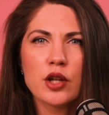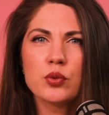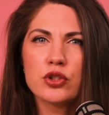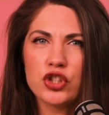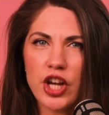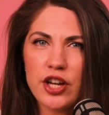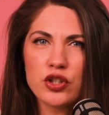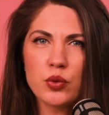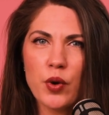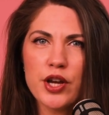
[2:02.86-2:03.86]
It will
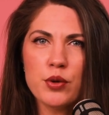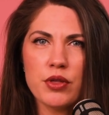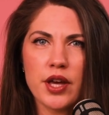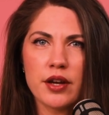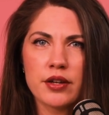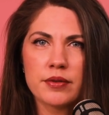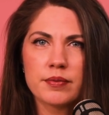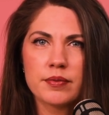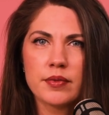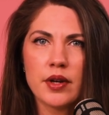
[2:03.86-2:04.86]
change the way you think
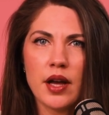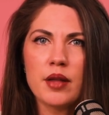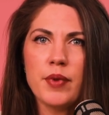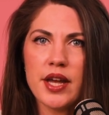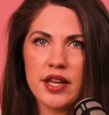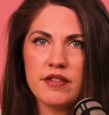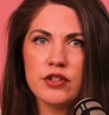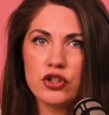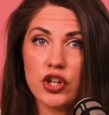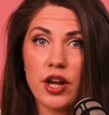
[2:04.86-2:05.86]
and may
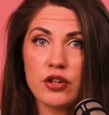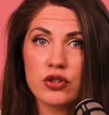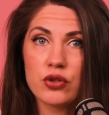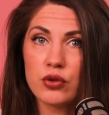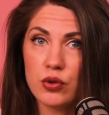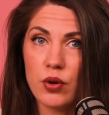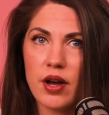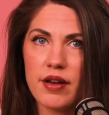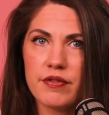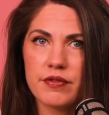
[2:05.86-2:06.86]
even change your
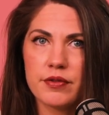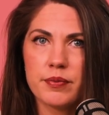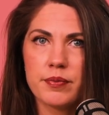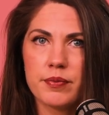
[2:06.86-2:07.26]
life.